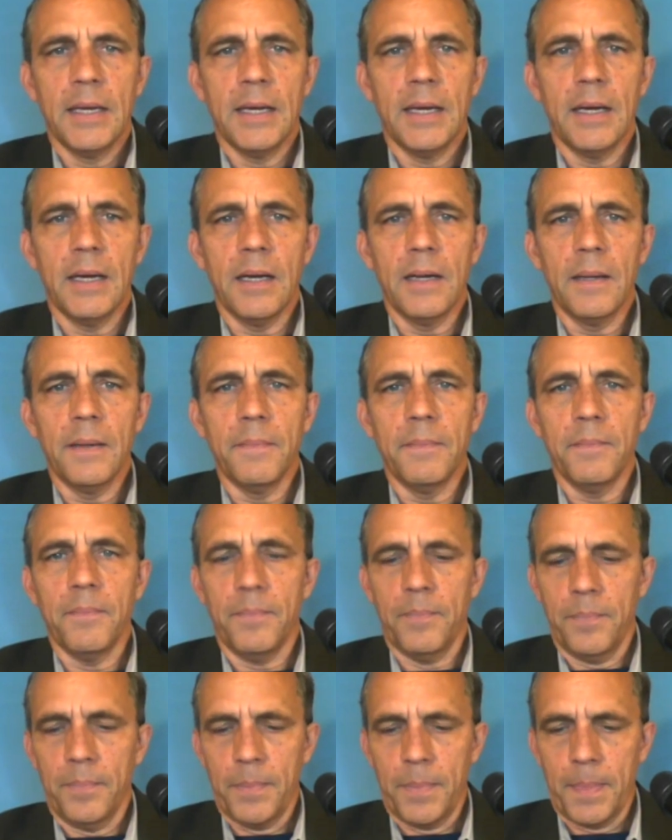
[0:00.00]
Um,
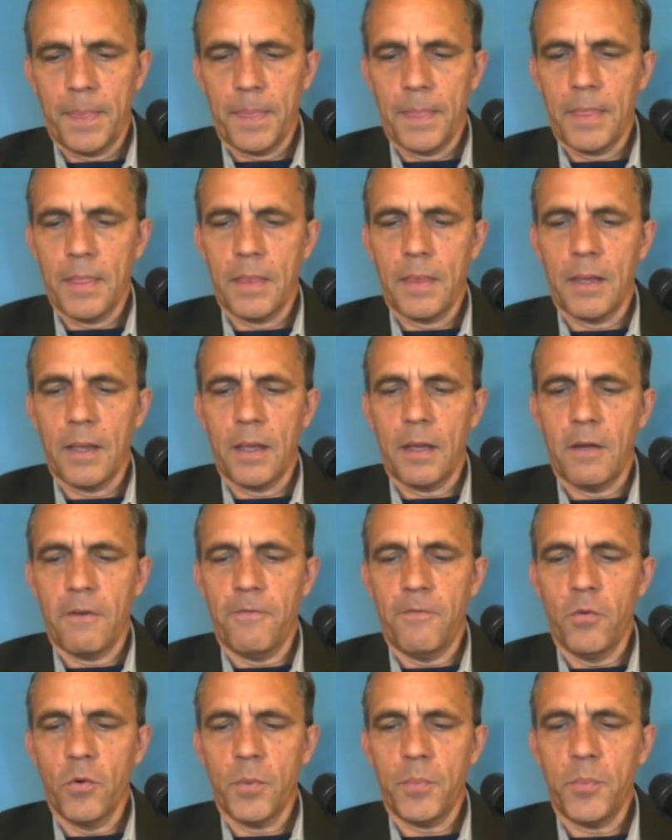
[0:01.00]
a
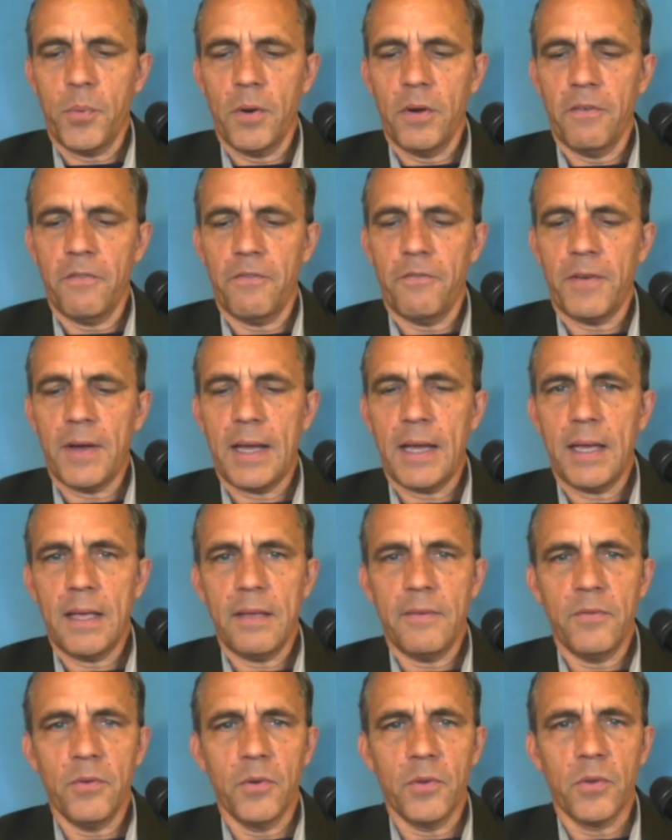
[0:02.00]

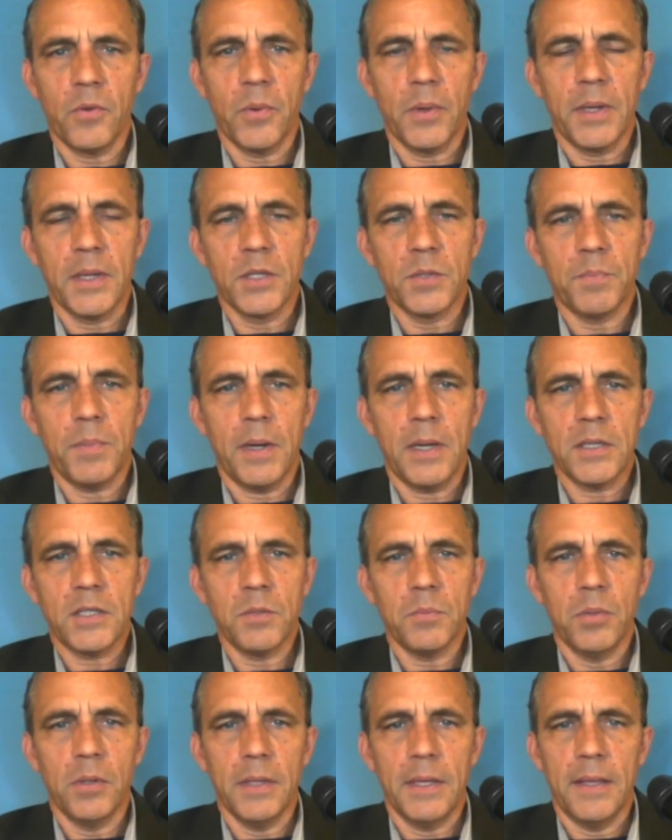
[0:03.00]
4.5 earthquake is
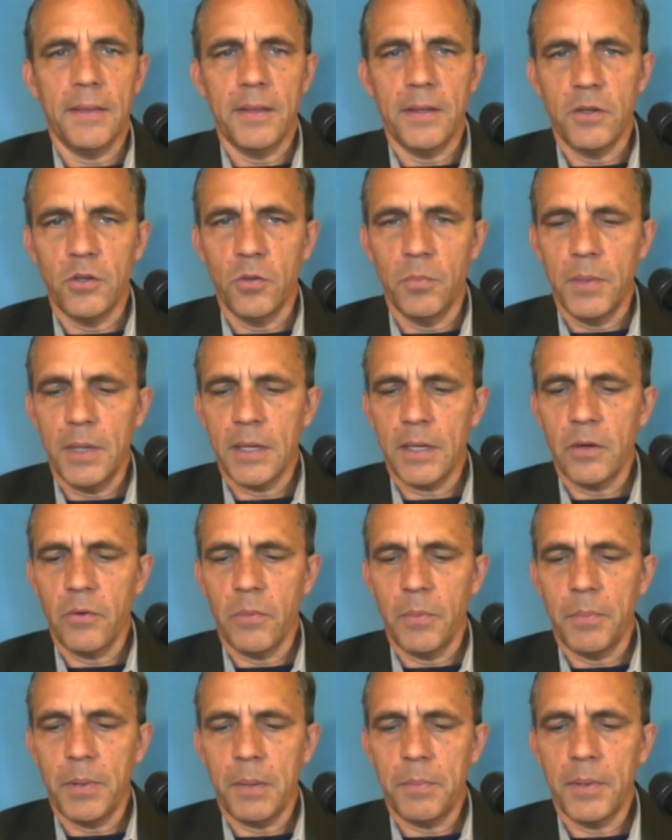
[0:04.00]
possible in the Dominican
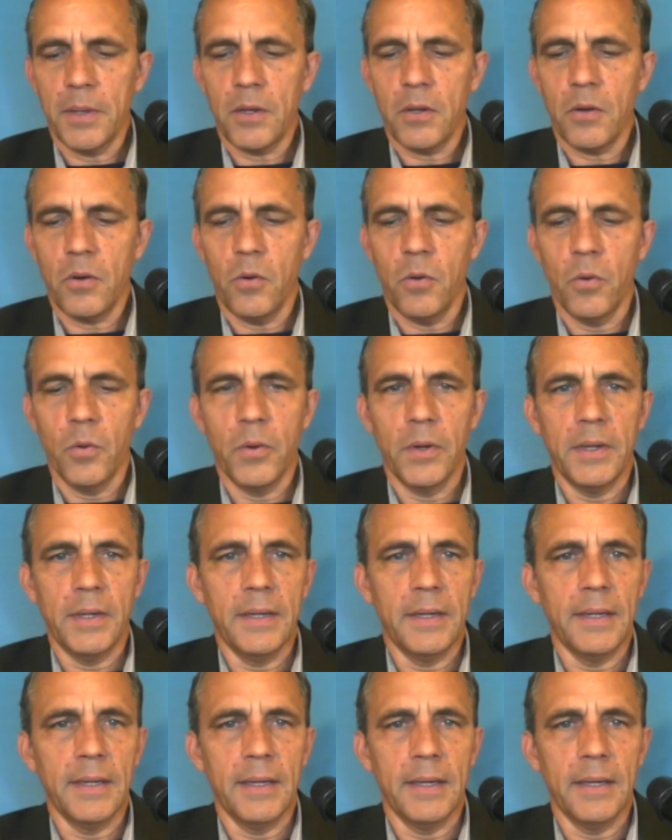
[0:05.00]
Republic or
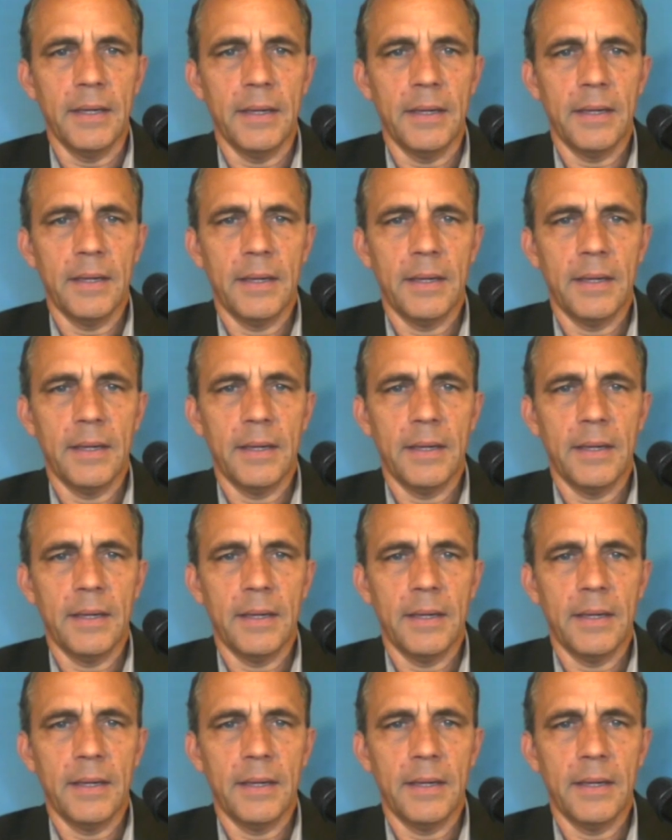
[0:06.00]
in uh,